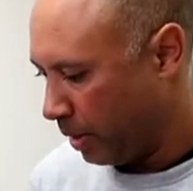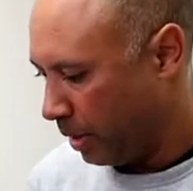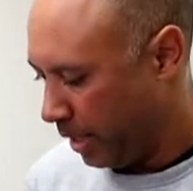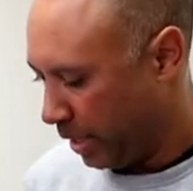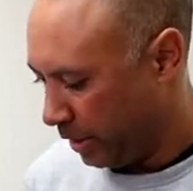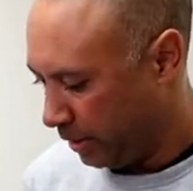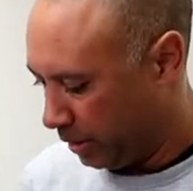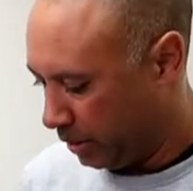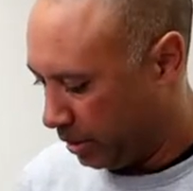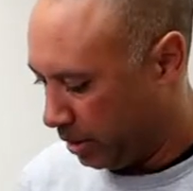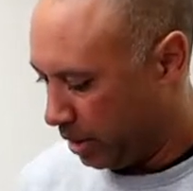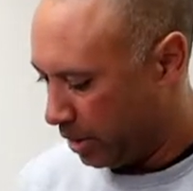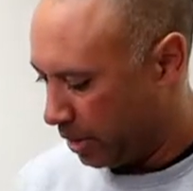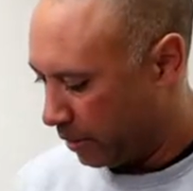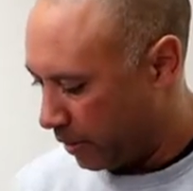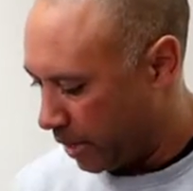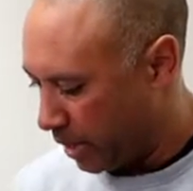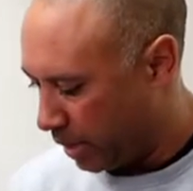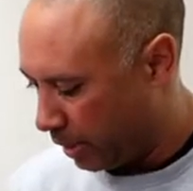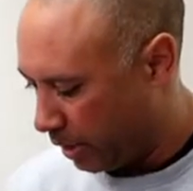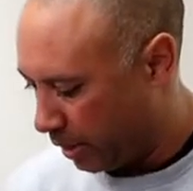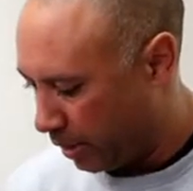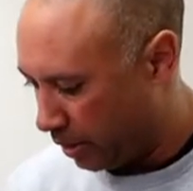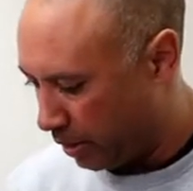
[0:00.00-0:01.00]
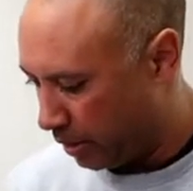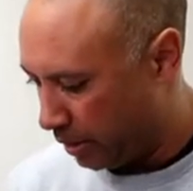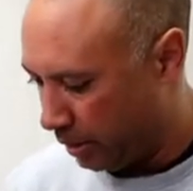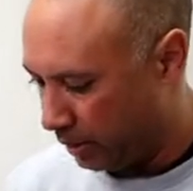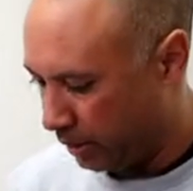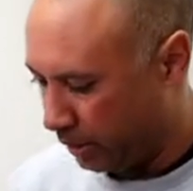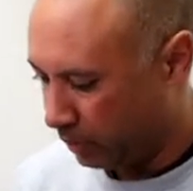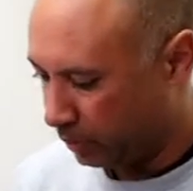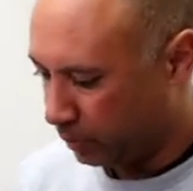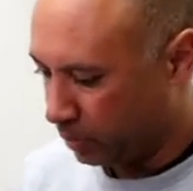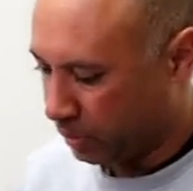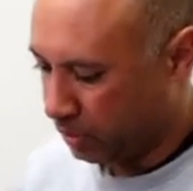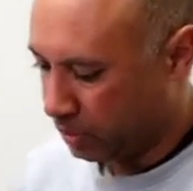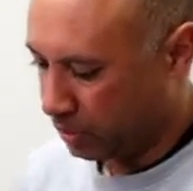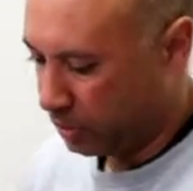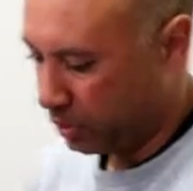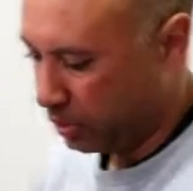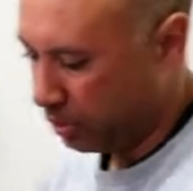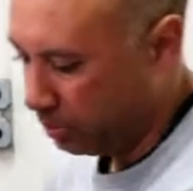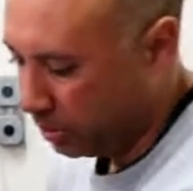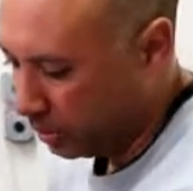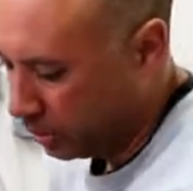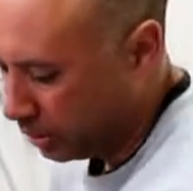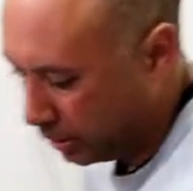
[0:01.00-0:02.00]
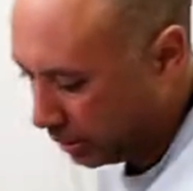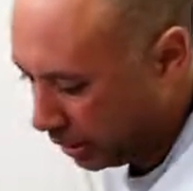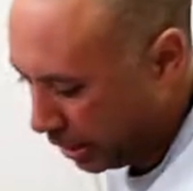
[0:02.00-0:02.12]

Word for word: I had to cut it right here and then we're just going to put the